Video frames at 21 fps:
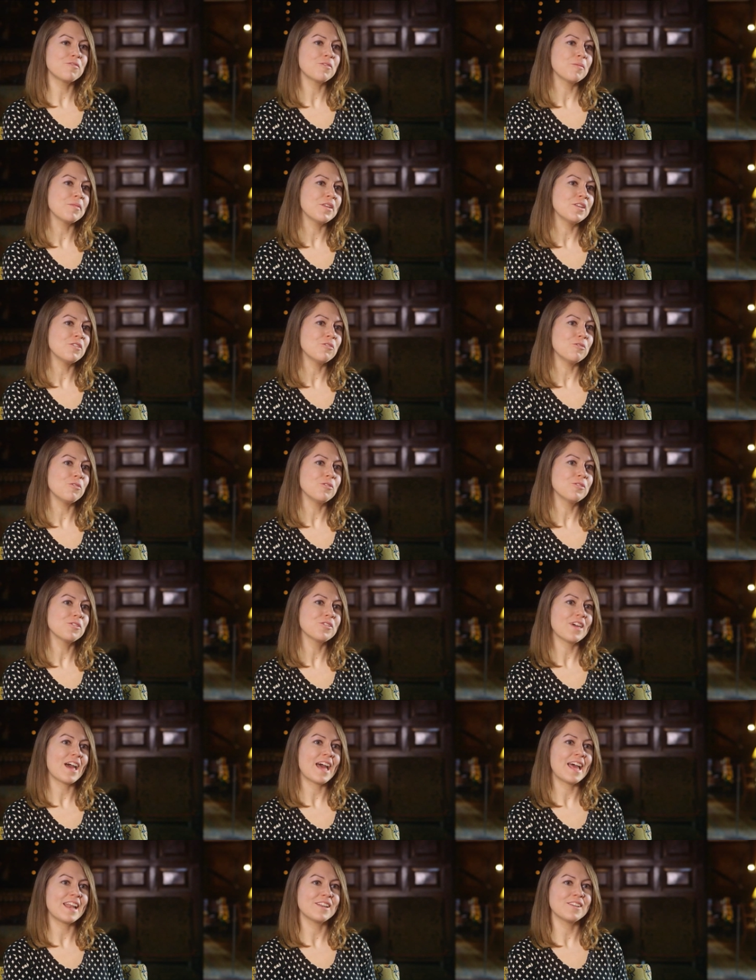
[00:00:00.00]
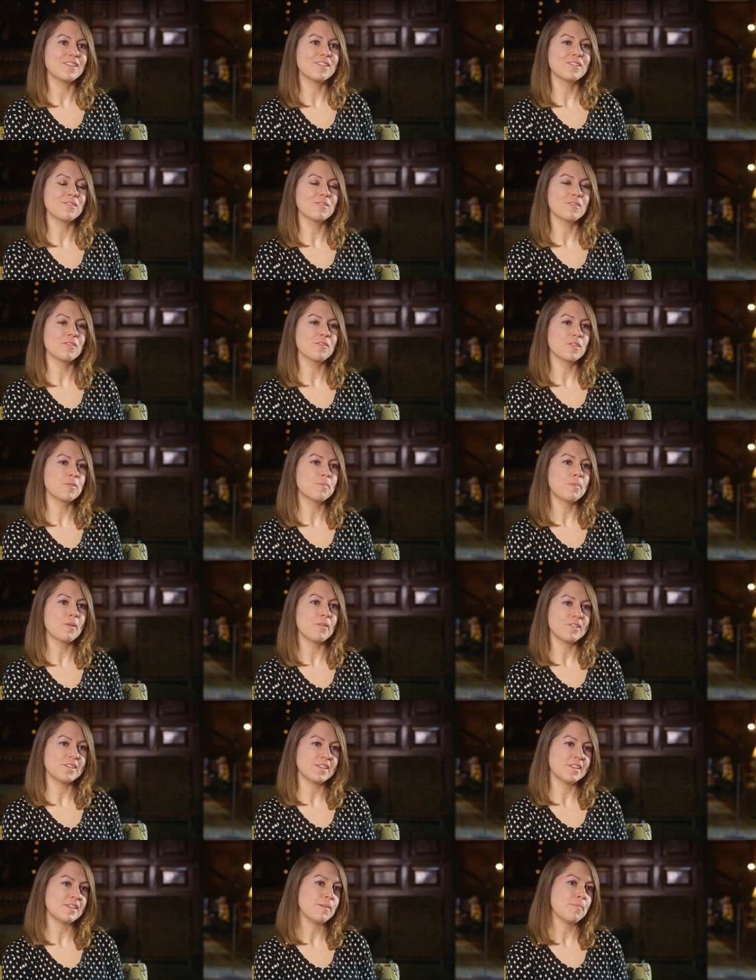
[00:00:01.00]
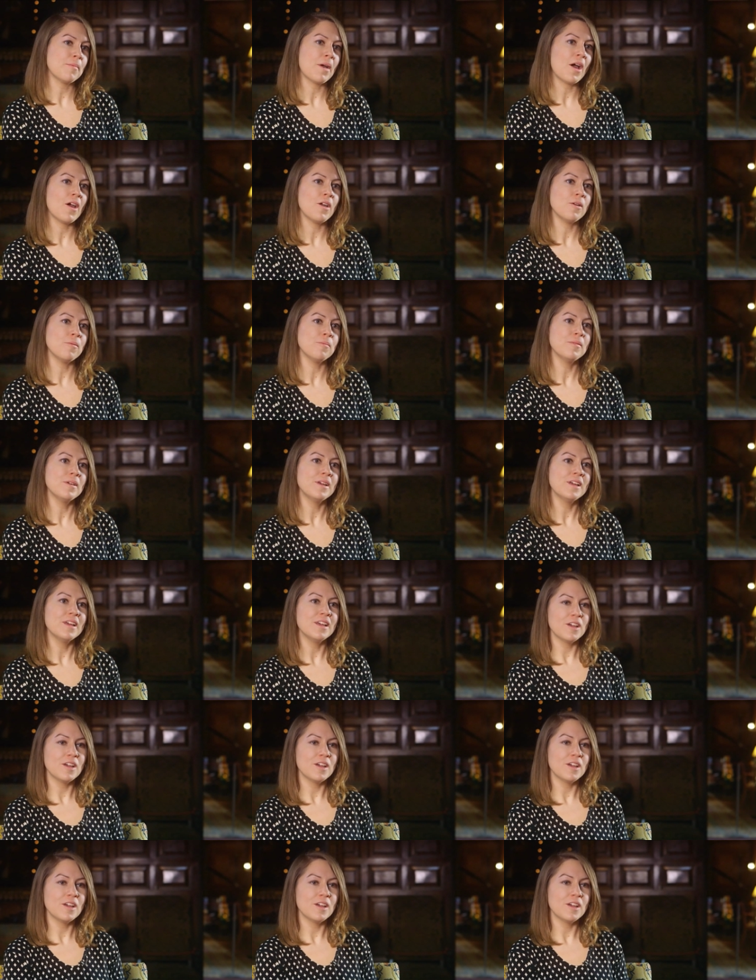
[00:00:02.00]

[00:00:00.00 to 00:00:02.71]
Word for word: from the north and spirited him home,